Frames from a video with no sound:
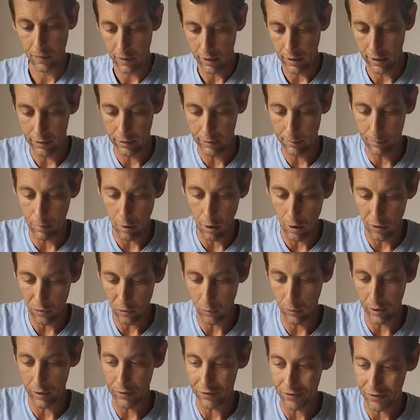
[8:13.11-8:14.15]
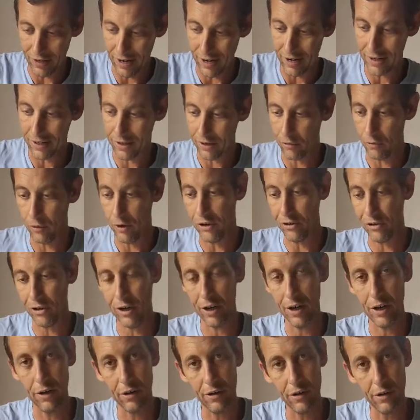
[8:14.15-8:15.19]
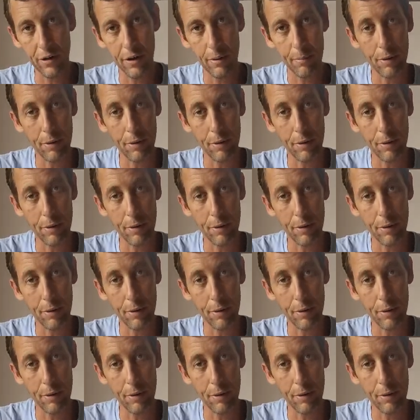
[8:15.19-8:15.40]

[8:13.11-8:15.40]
in the pathway and standing and reaching in,